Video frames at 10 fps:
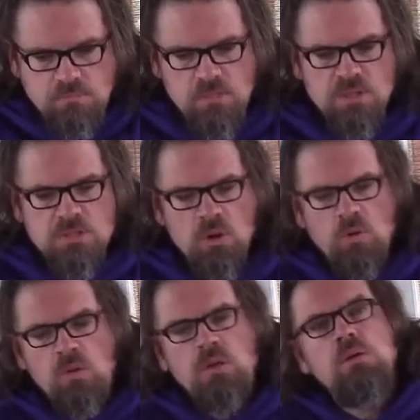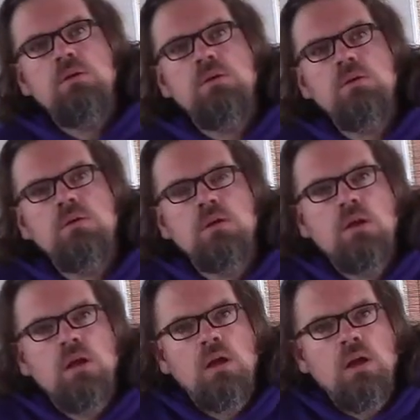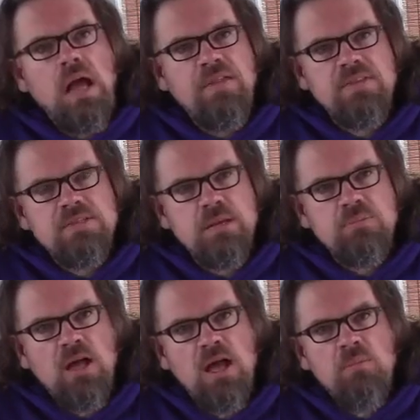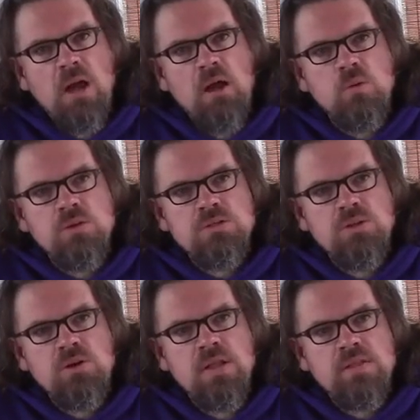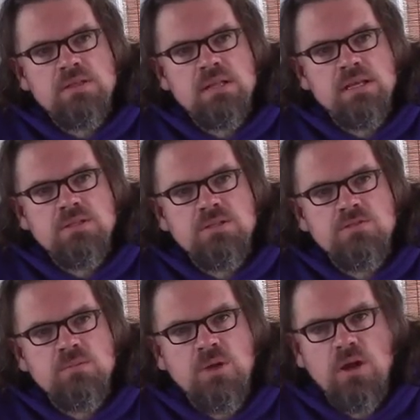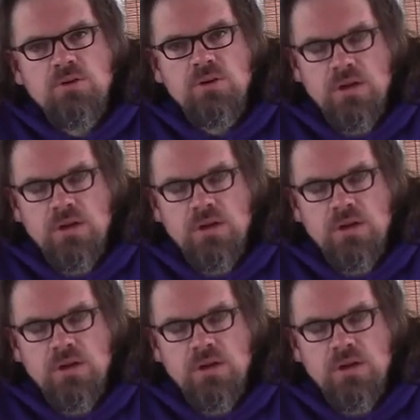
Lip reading: So at the same time I was learning these lessons from Dr.